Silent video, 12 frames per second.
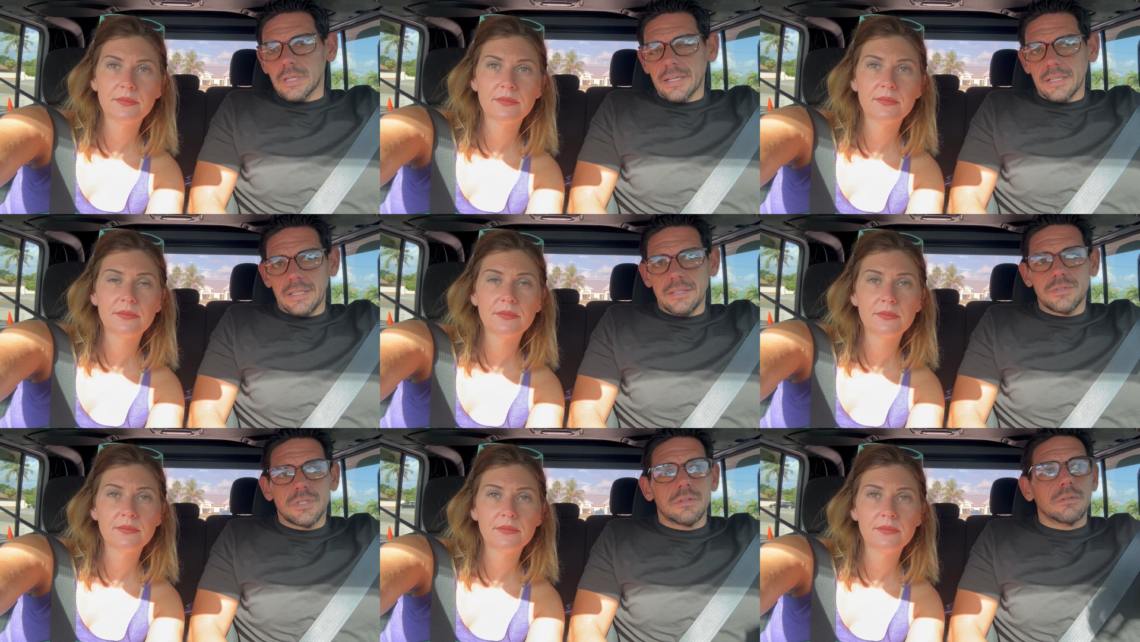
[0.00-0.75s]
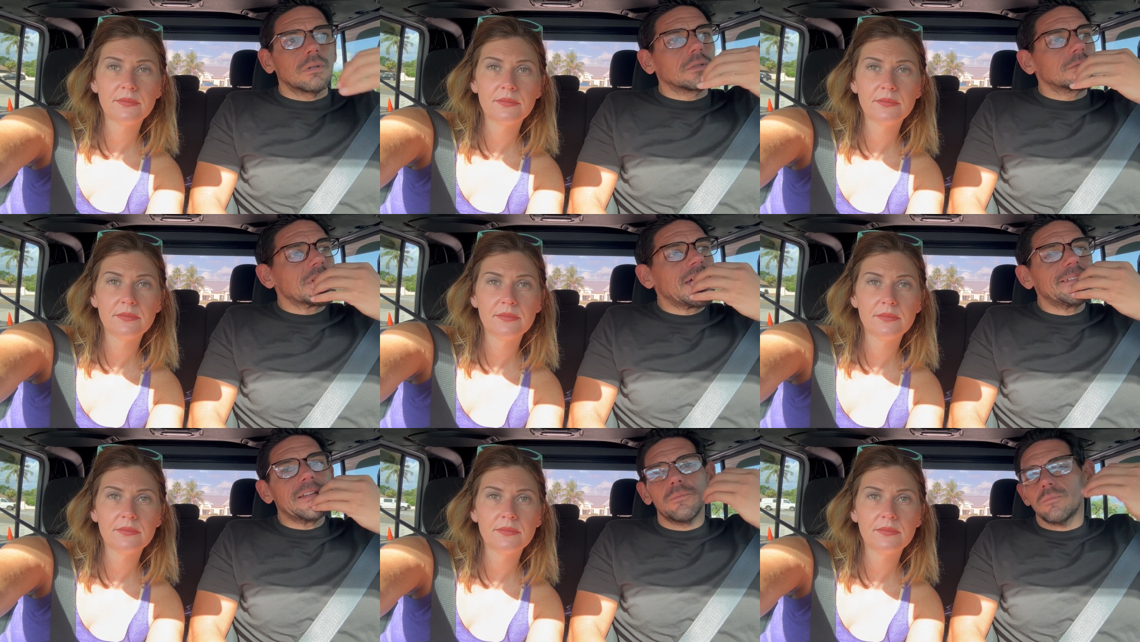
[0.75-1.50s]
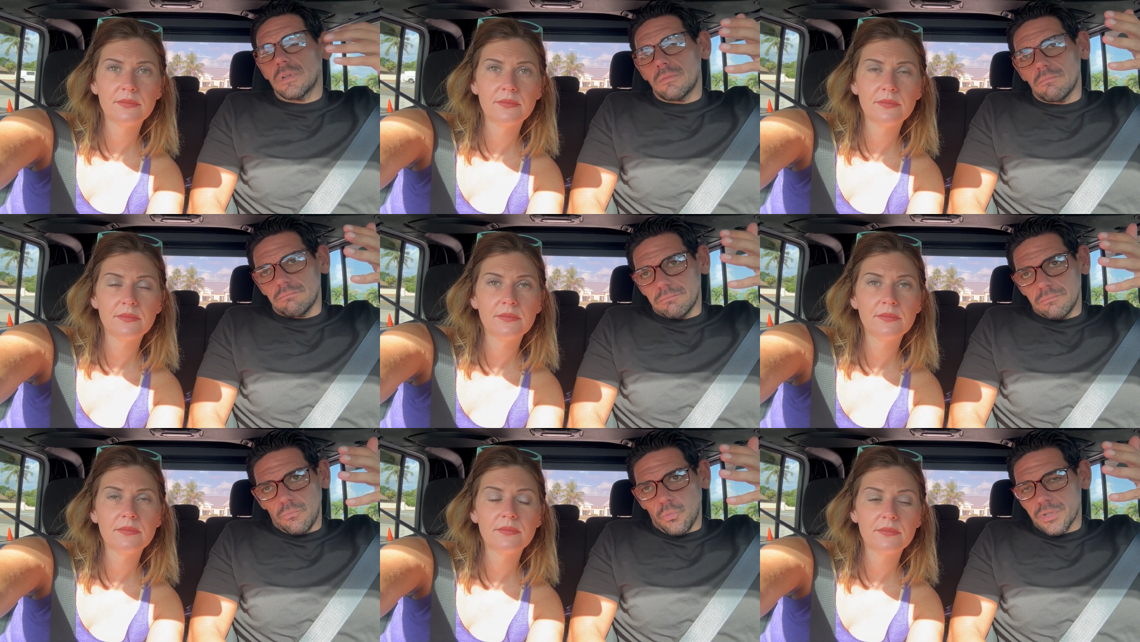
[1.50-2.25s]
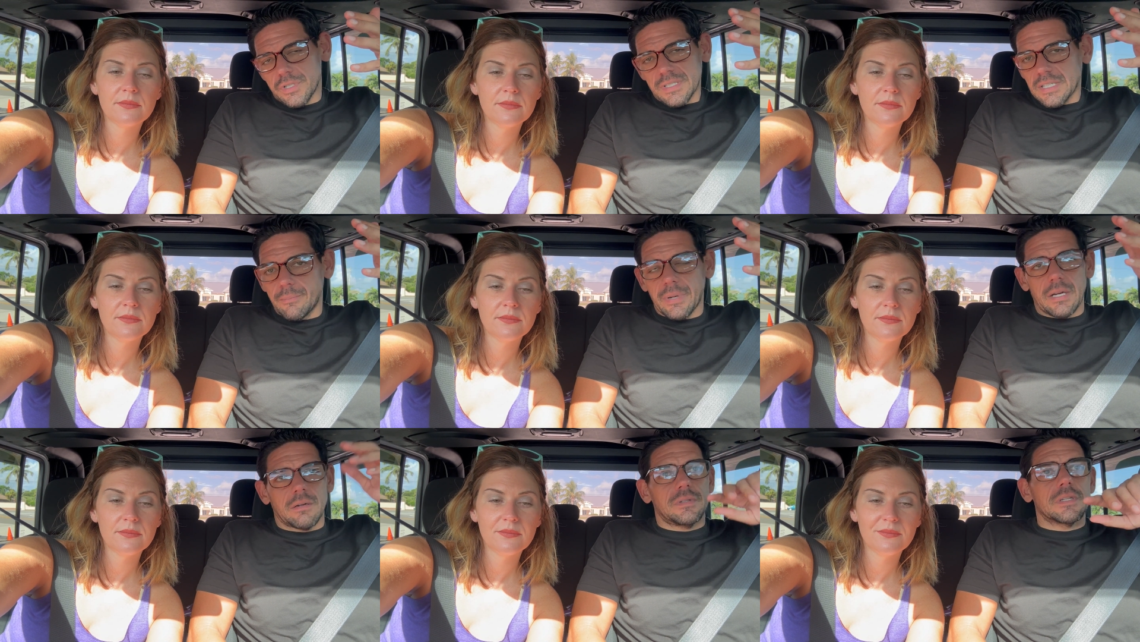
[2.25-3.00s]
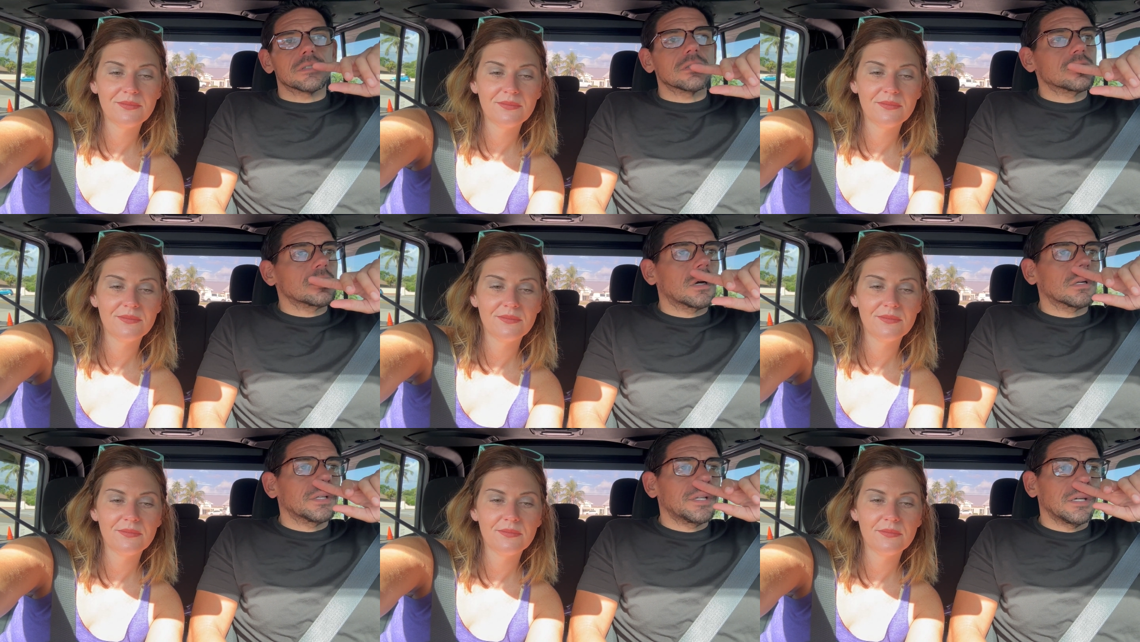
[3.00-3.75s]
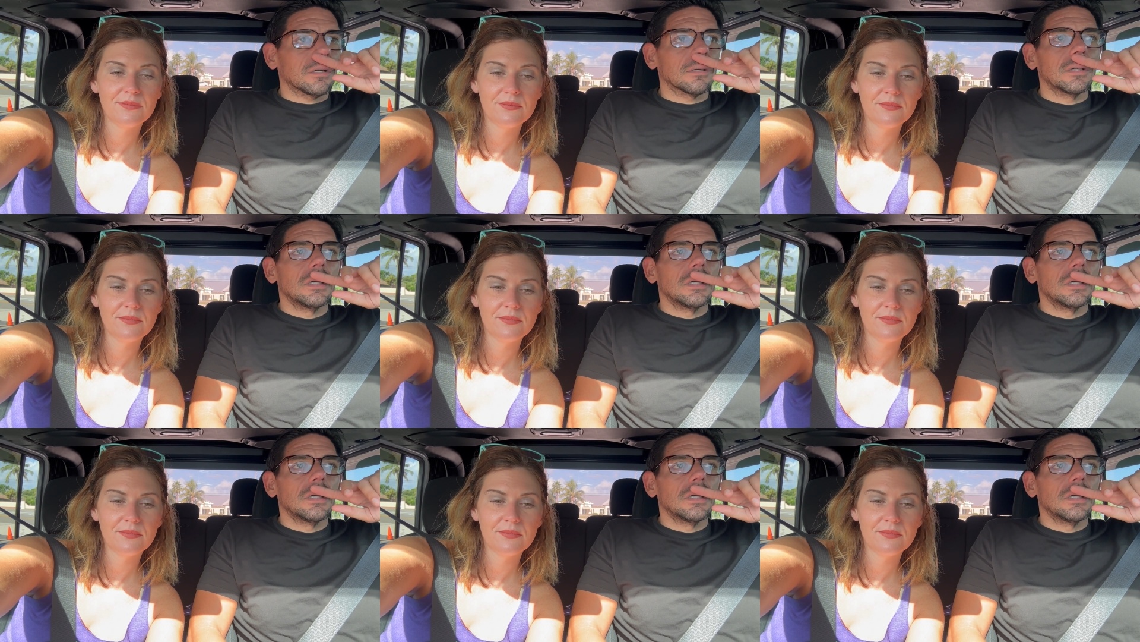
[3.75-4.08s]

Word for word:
Speaker 1: kind of in general, and, and we're just comparing this to Charlotte here.